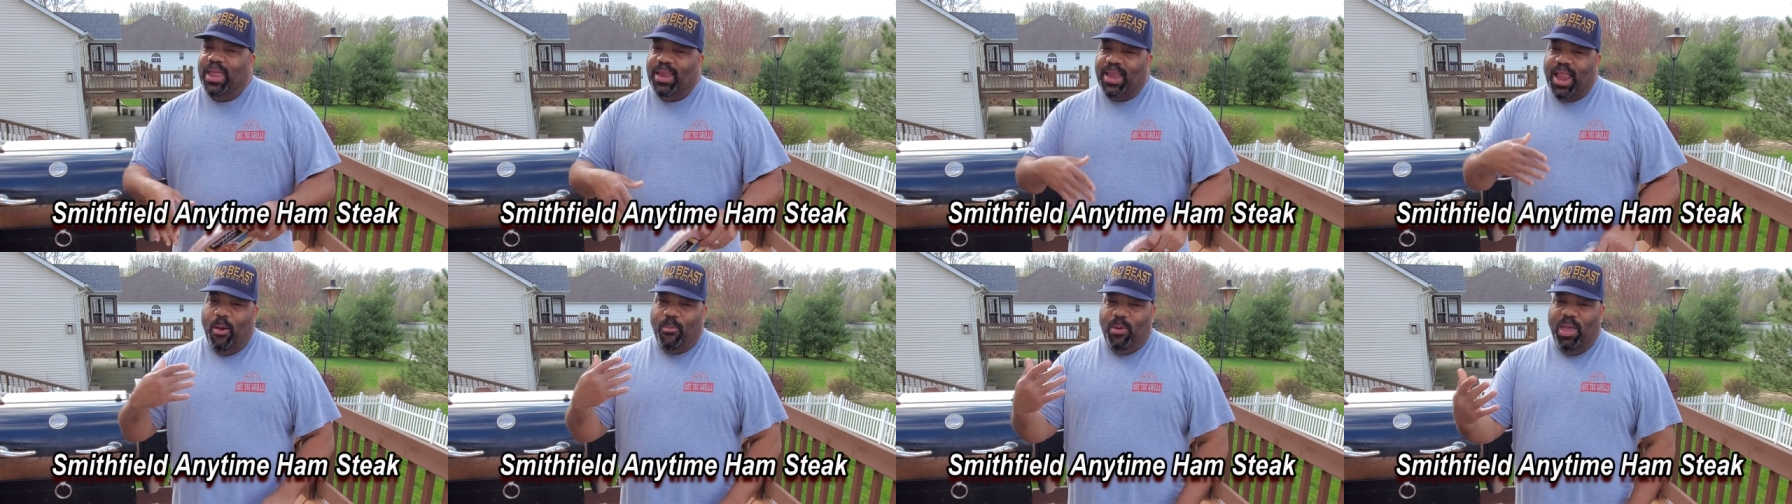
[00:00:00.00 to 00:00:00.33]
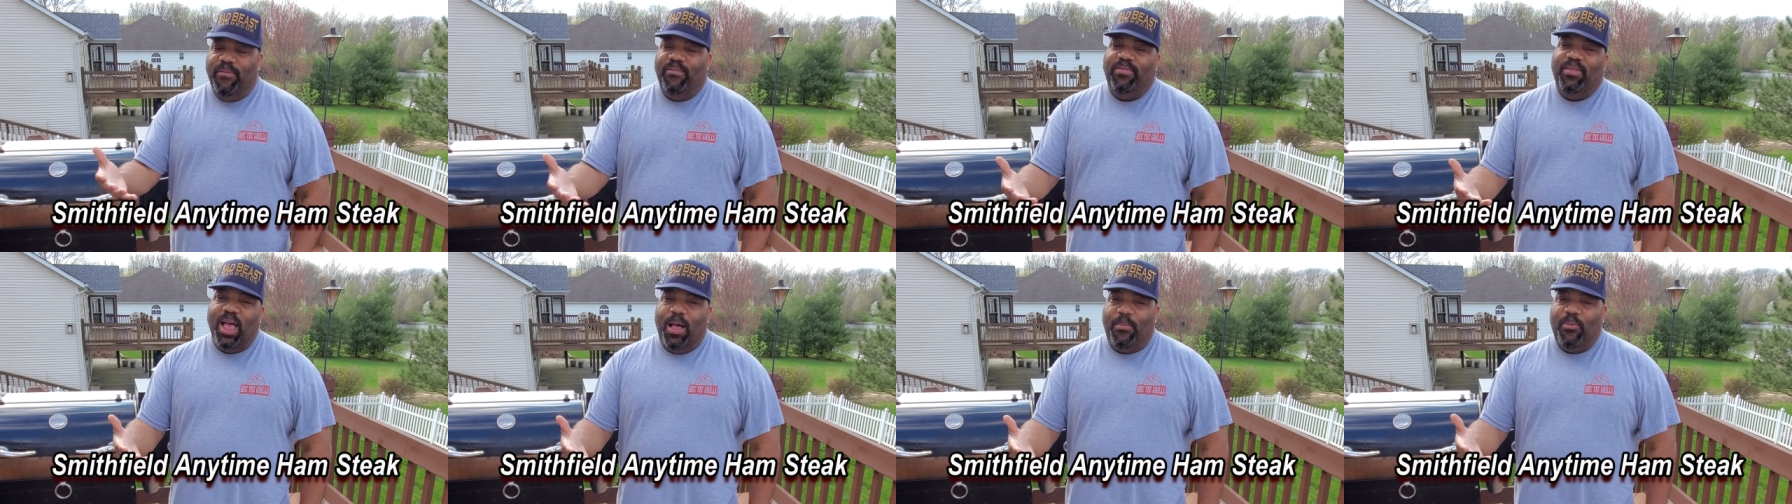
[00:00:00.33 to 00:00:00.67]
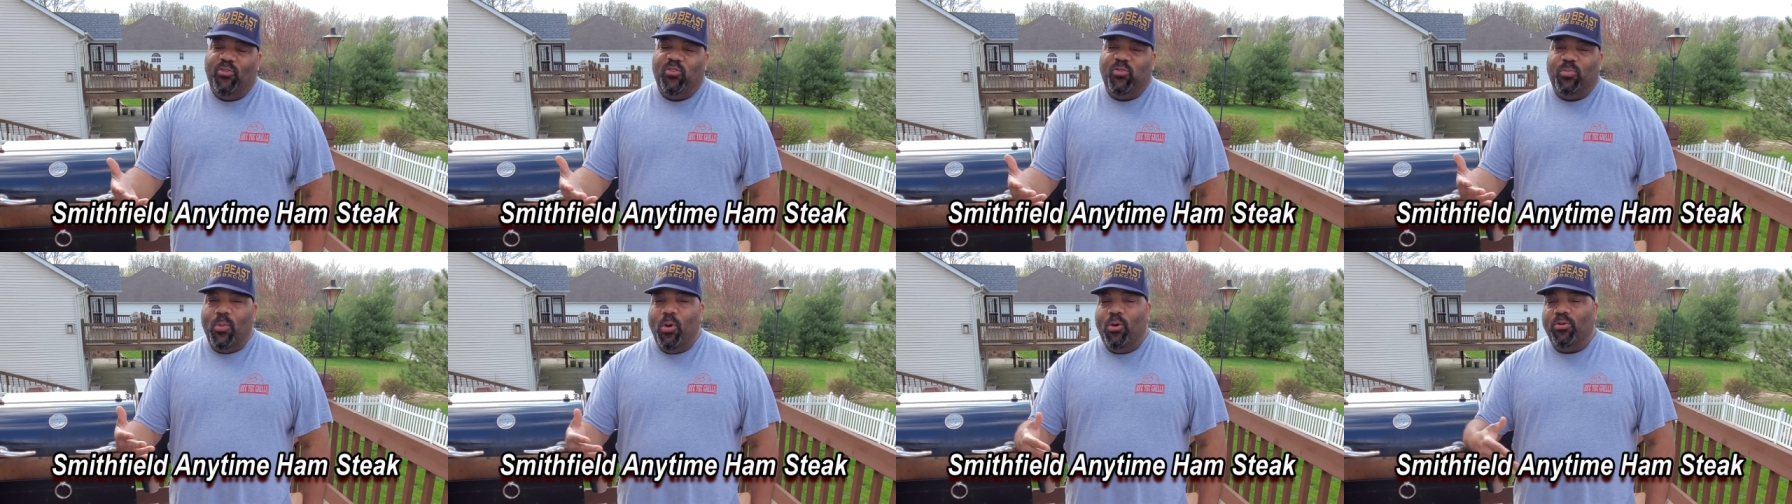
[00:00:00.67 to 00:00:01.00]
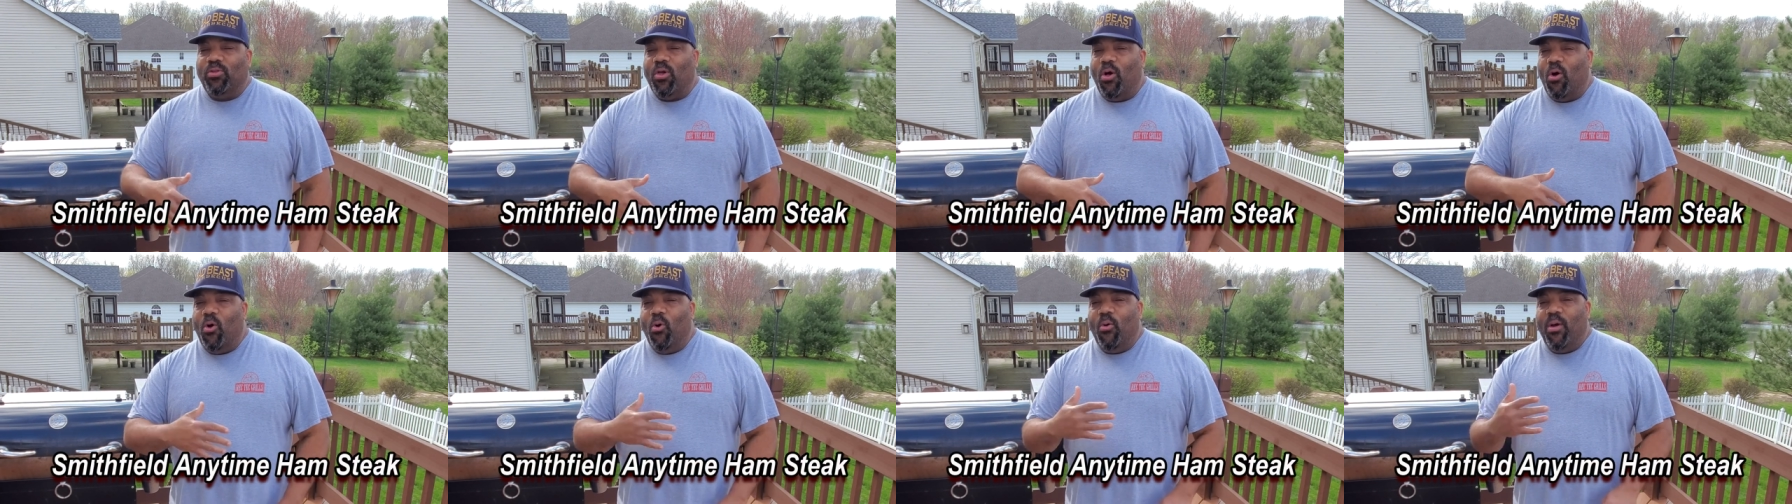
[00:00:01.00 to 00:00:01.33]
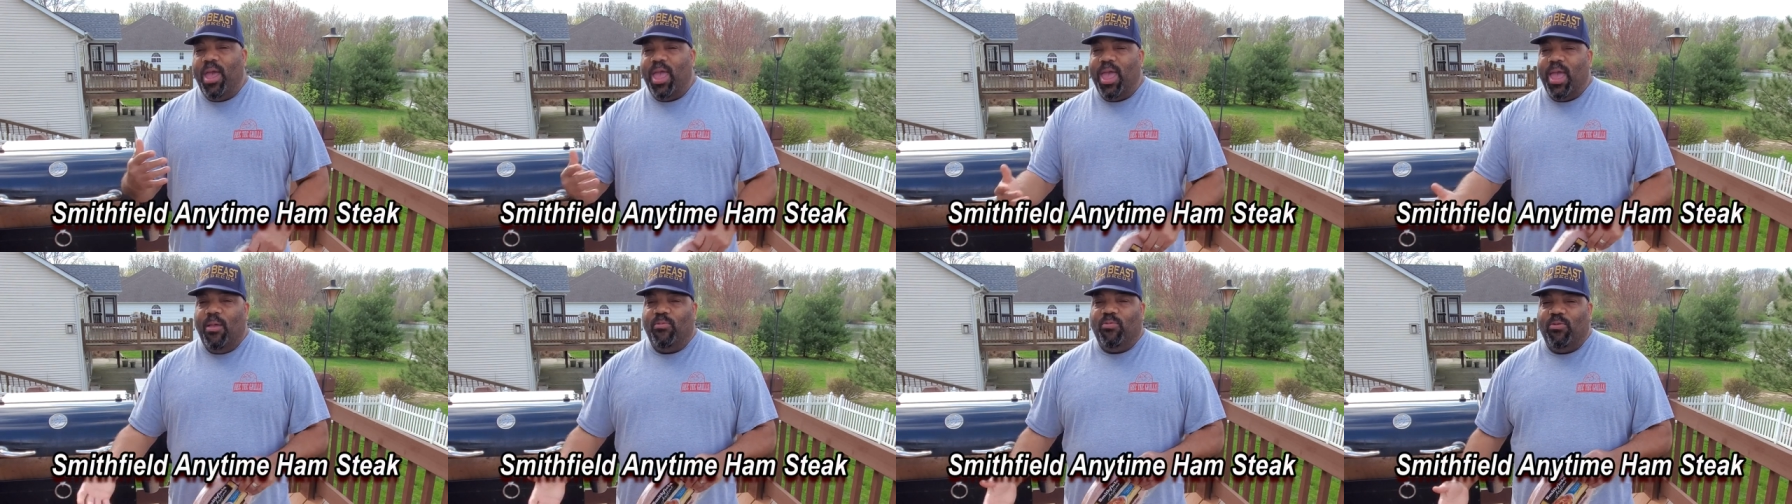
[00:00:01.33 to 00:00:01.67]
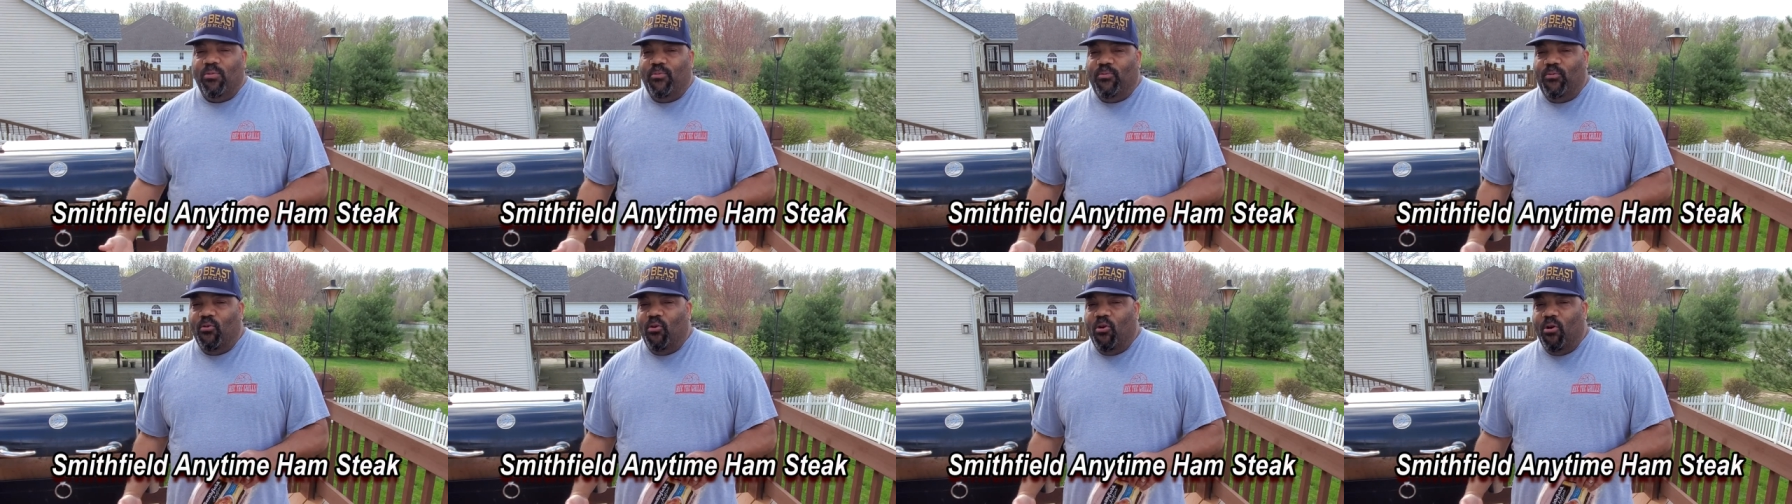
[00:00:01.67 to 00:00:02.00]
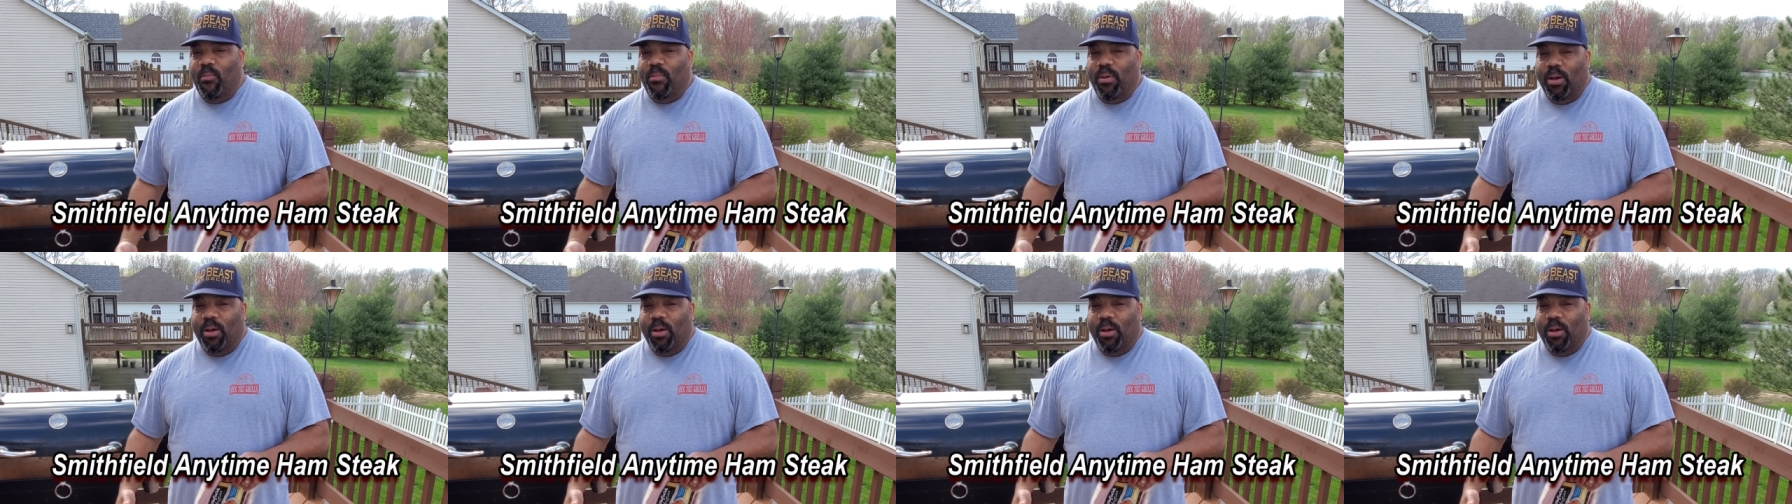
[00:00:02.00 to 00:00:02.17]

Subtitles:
Now, we've double smoked whole hams before,